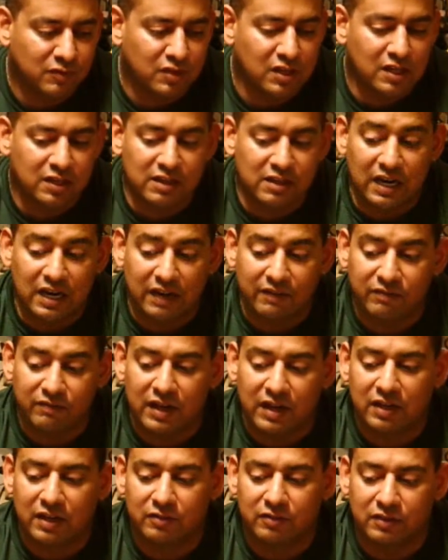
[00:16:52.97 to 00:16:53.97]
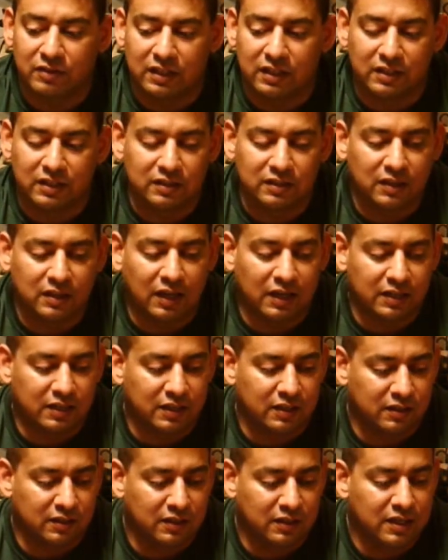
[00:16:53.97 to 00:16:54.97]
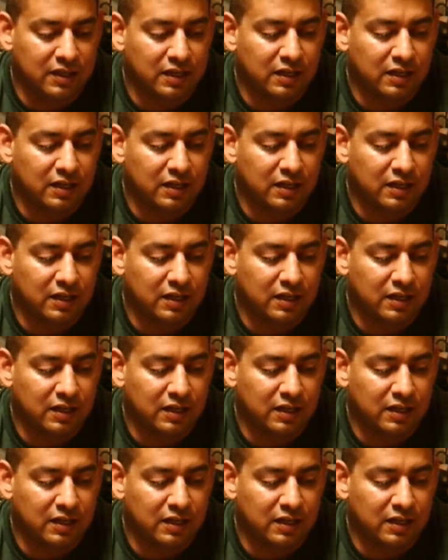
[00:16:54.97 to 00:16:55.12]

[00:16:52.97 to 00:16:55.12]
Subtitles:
thing that I found that I can